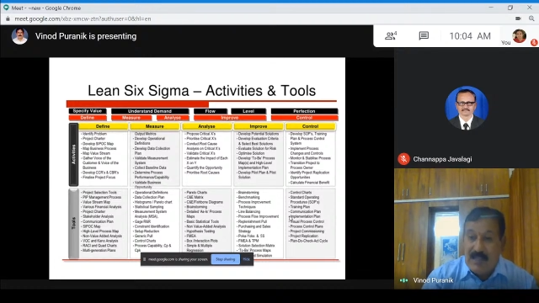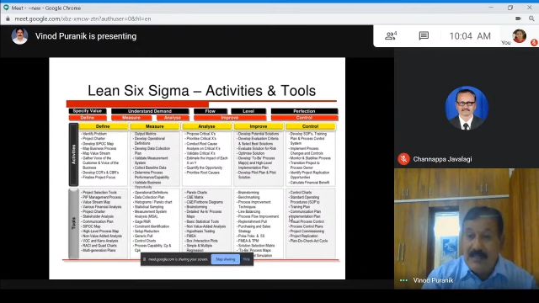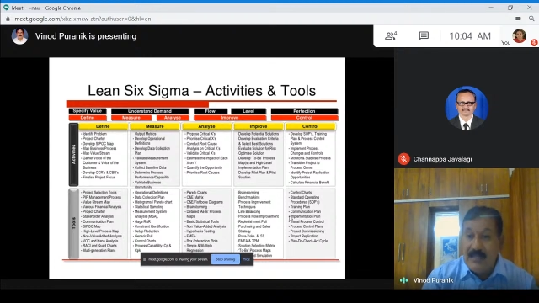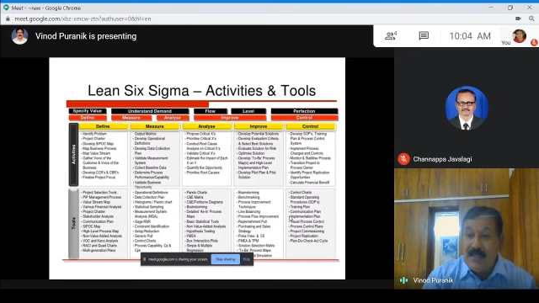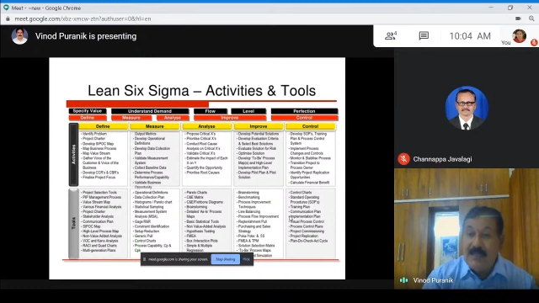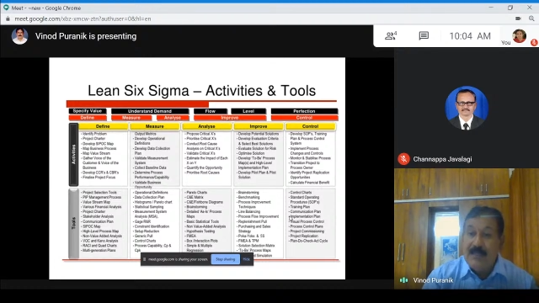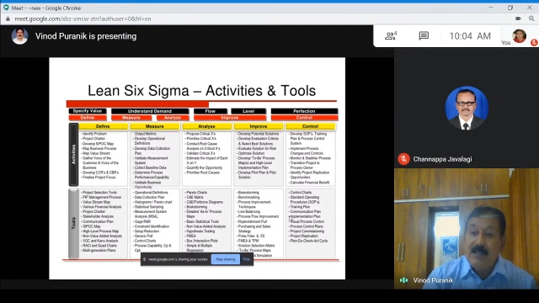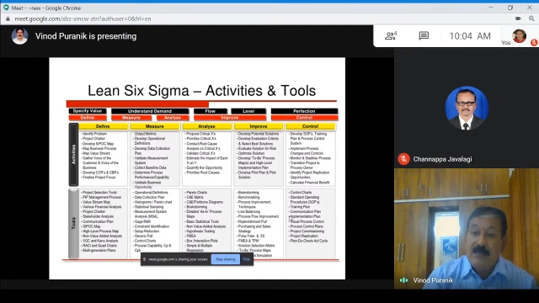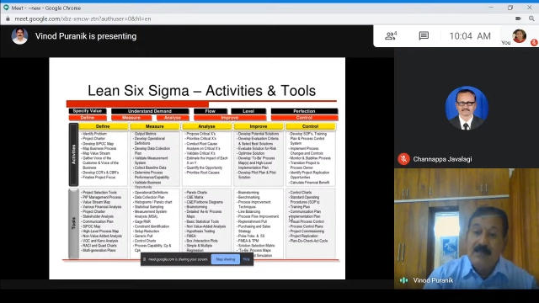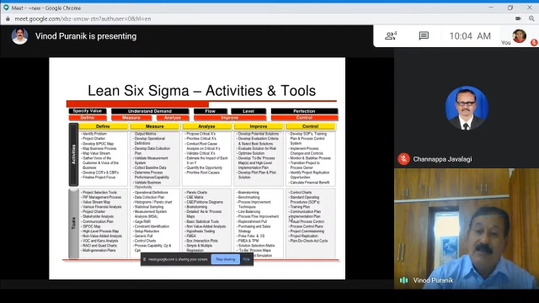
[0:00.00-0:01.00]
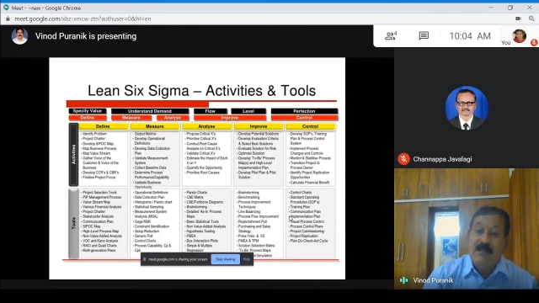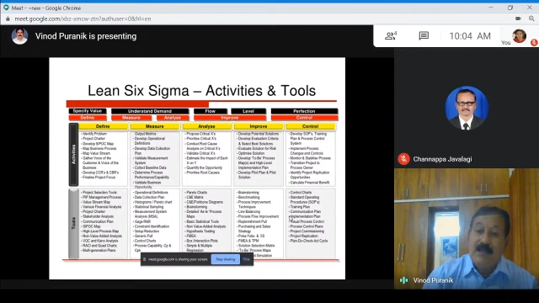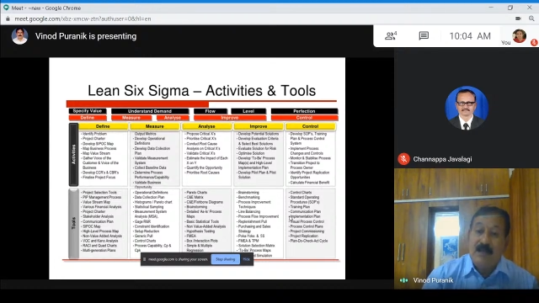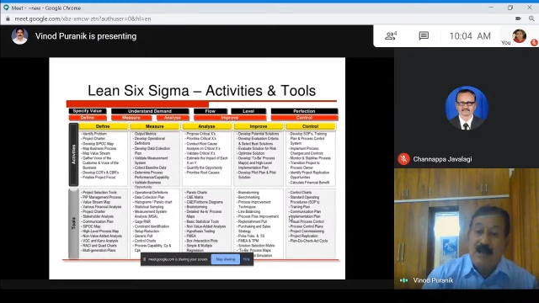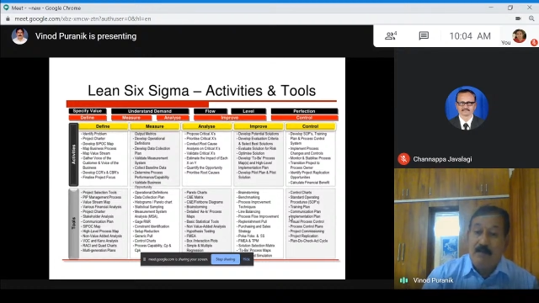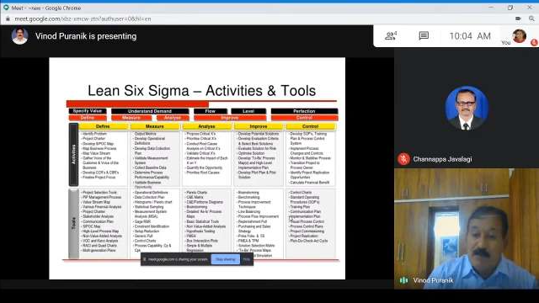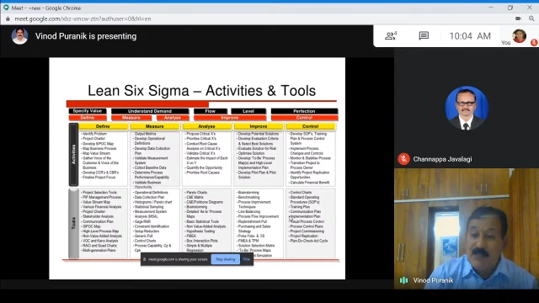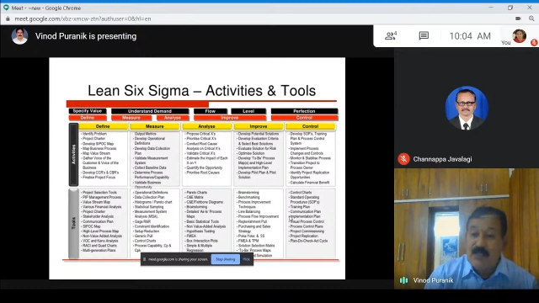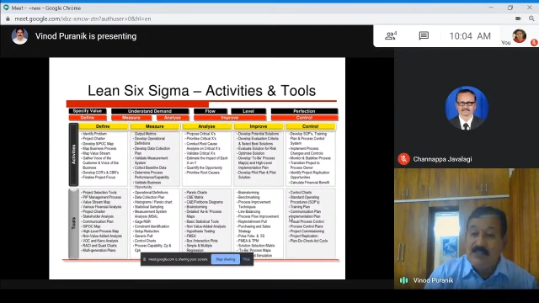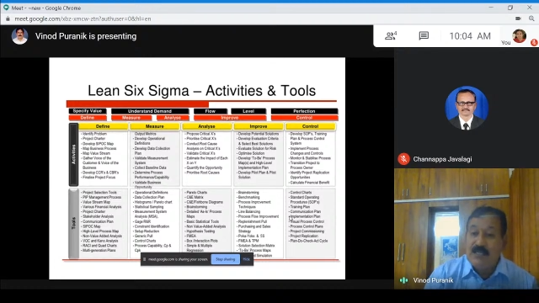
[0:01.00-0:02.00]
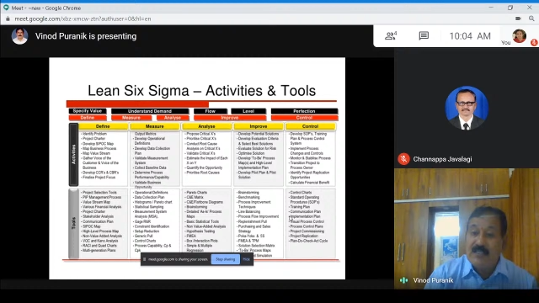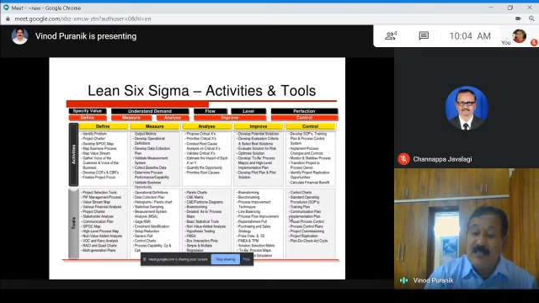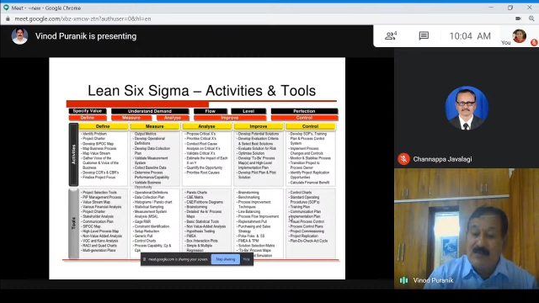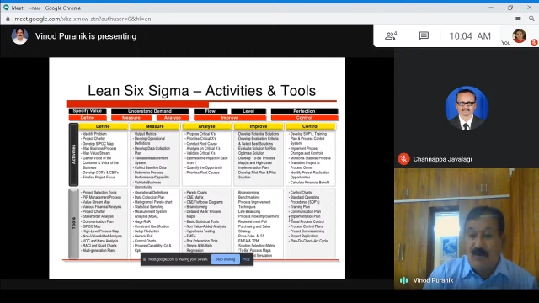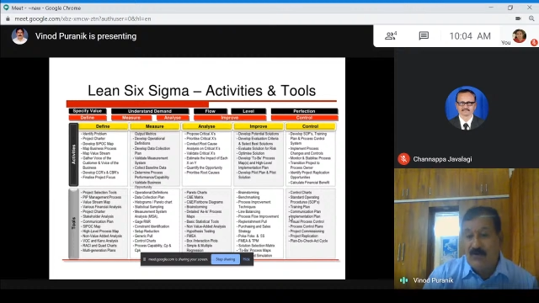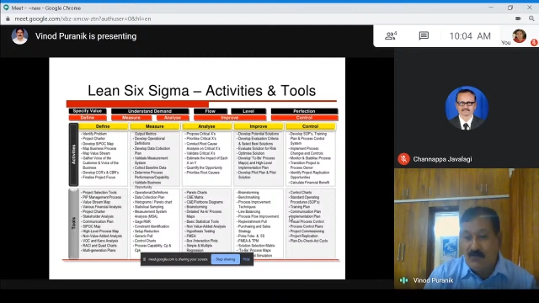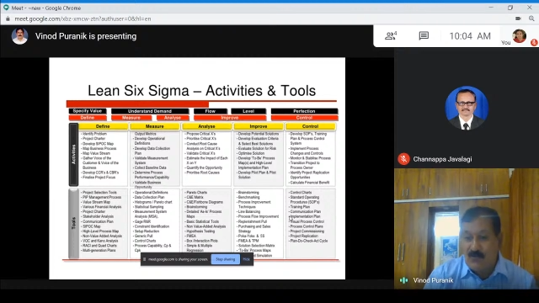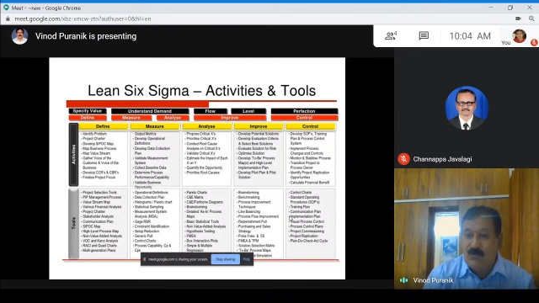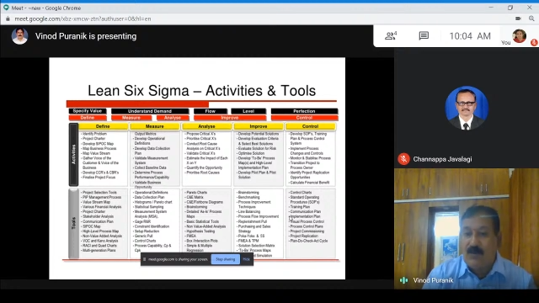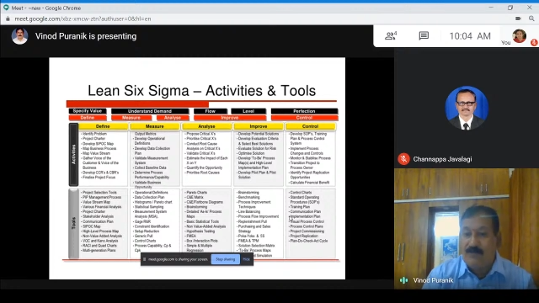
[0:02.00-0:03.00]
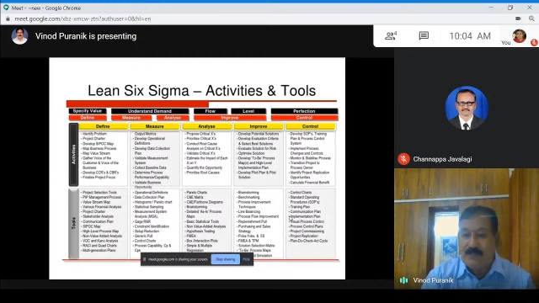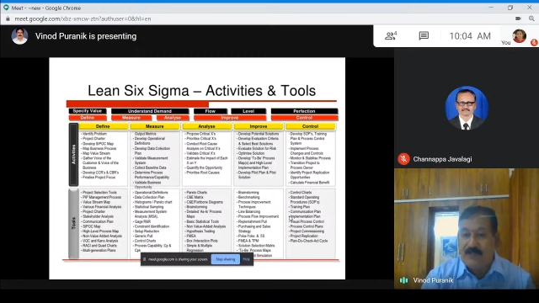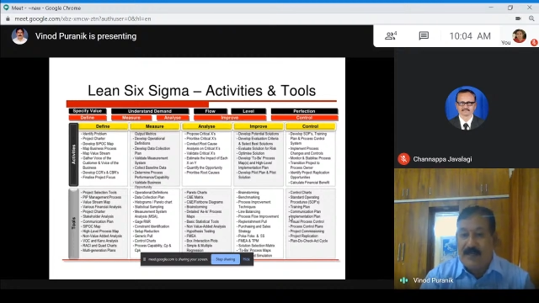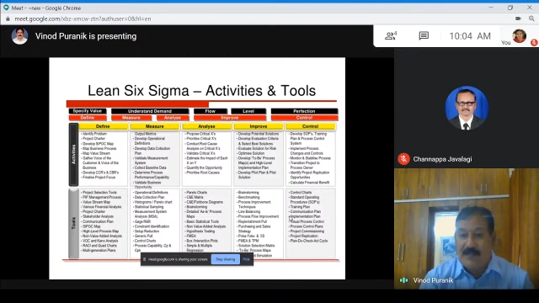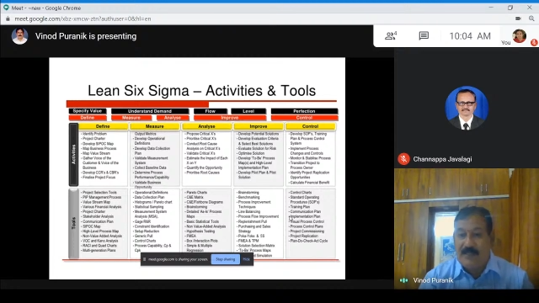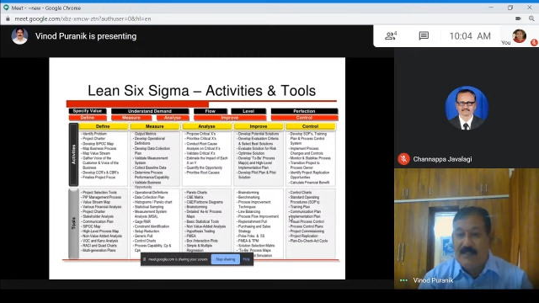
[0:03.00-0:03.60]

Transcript: any opportunities are there, you have to look after that.